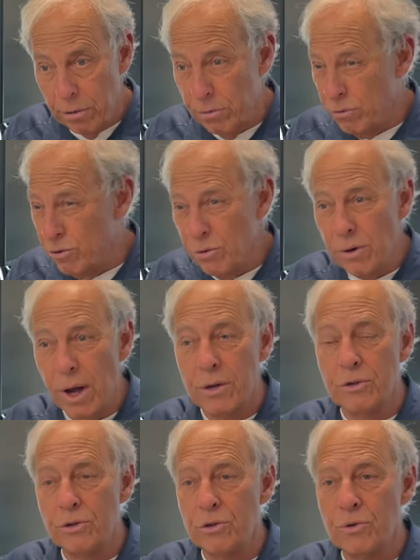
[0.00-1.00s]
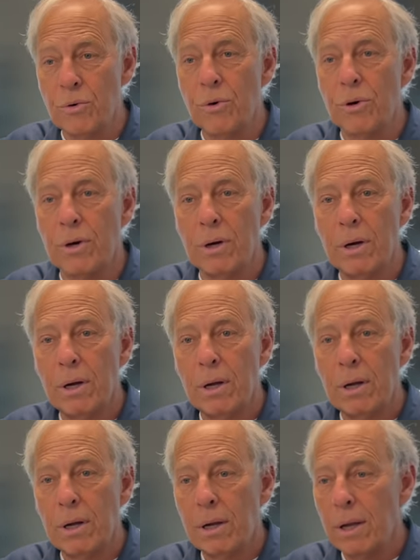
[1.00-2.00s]
do not store
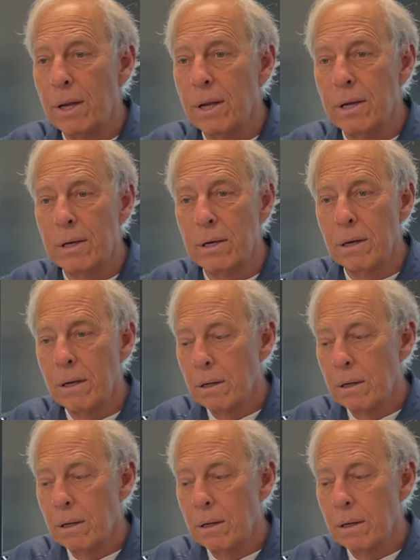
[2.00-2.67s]
in